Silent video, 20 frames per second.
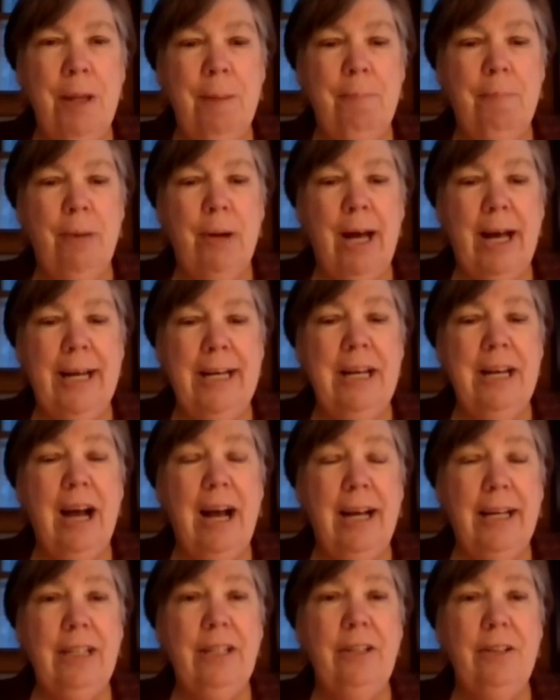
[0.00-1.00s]
by
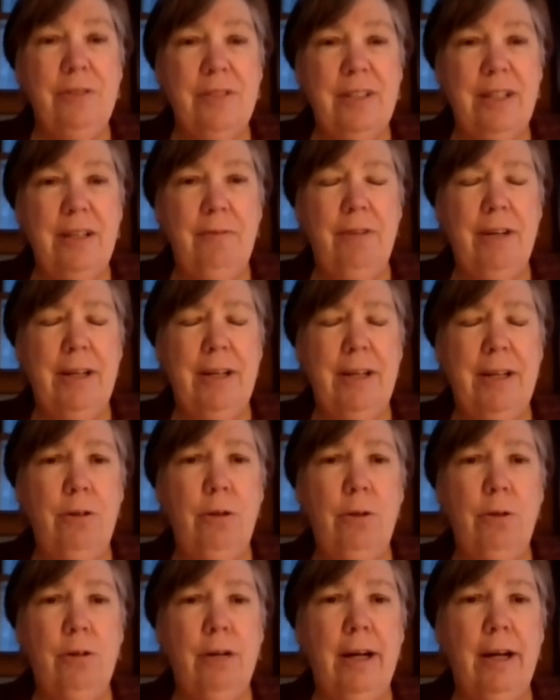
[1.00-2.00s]
not using vinyl
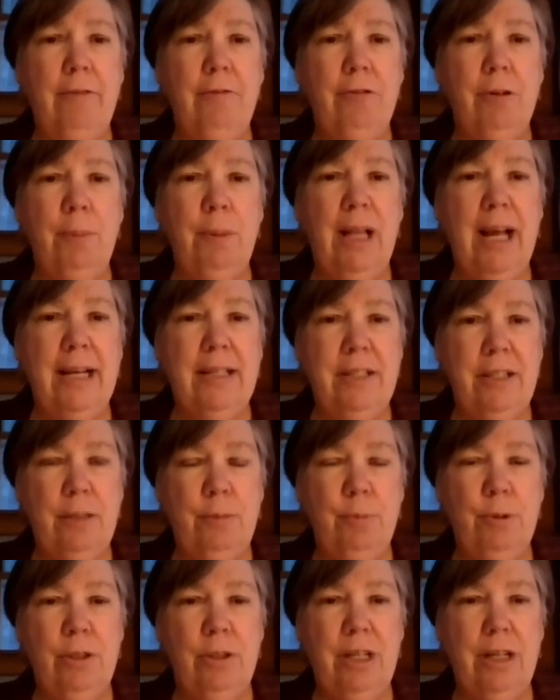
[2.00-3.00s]
chloride for
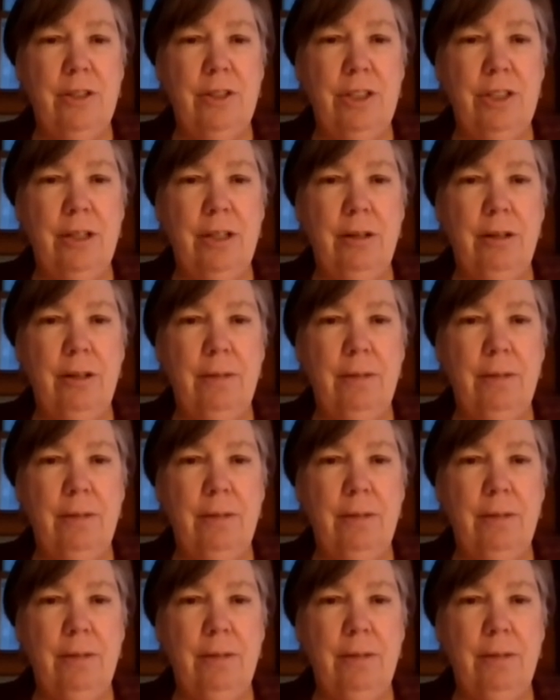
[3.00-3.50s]
plastic production.